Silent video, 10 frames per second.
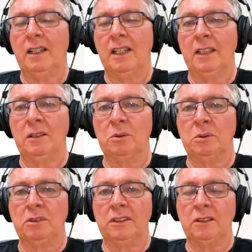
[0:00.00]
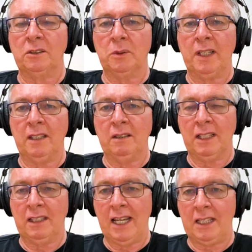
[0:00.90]
And of course, this is where
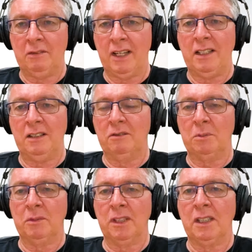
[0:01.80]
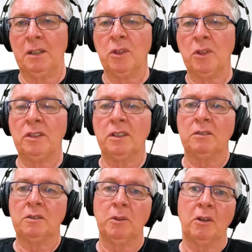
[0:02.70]
you get the activation from the
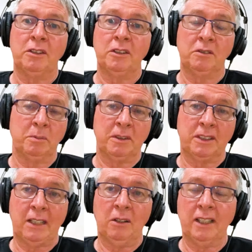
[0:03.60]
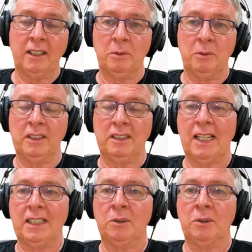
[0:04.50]
moisture and from the oxygen from the sunlight. That's when it
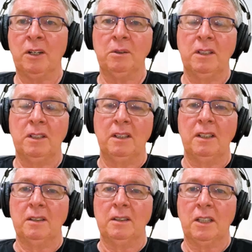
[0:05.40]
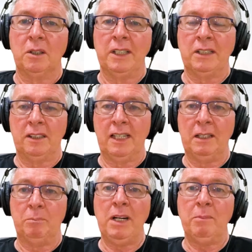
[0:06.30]
starts to grow. So
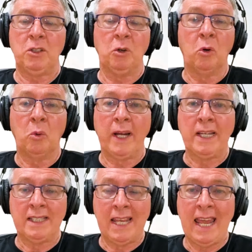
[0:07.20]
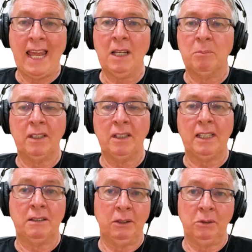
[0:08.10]
they're pretty much always there. But
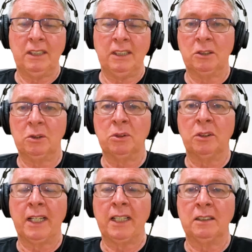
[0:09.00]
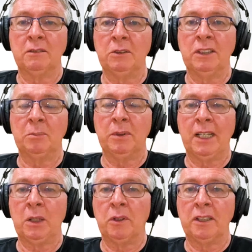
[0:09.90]
yes, filtering is a good way of doing it. But
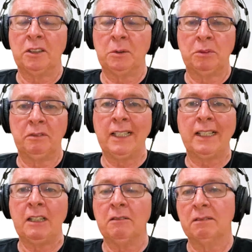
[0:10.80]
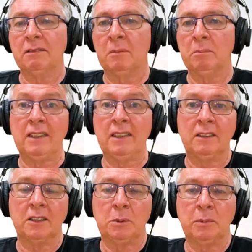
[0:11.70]
otherwise, just preventative
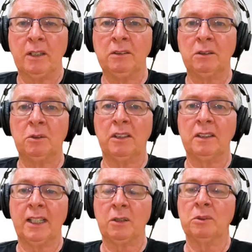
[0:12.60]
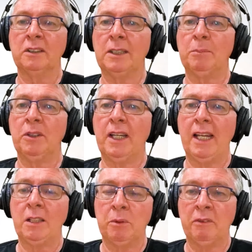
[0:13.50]
medicine, I suppose. Try and take all the steps you
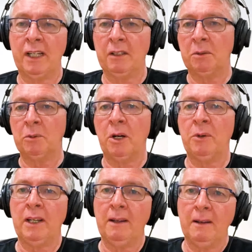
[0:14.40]
can to prevent it from growing.